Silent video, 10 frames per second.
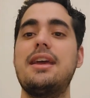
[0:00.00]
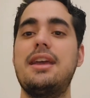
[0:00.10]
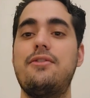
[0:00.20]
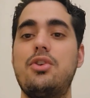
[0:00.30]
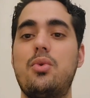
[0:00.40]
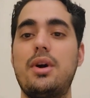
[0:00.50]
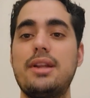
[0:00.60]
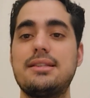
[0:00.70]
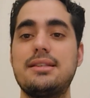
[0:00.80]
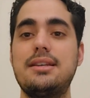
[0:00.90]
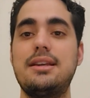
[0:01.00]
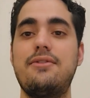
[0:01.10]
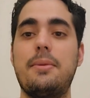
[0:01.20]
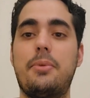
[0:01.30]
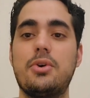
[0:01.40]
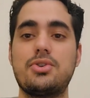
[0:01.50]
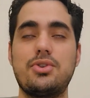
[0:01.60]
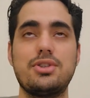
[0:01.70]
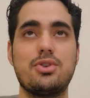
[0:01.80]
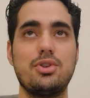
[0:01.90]
if you want to see if the
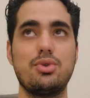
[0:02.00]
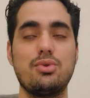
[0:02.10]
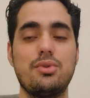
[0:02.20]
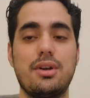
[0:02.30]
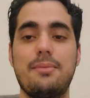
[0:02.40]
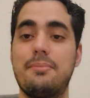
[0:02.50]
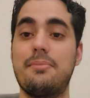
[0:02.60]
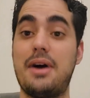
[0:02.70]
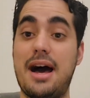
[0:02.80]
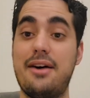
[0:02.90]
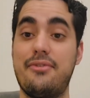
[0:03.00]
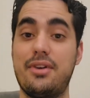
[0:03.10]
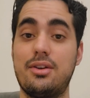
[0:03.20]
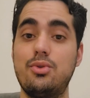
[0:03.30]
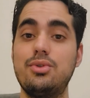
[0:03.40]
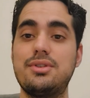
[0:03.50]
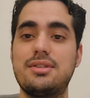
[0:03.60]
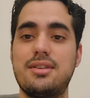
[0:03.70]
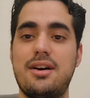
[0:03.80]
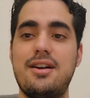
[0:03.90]
puzzle is going to have a good
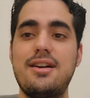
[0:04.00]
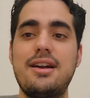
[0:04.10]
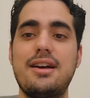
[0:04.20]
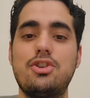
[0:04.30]
start,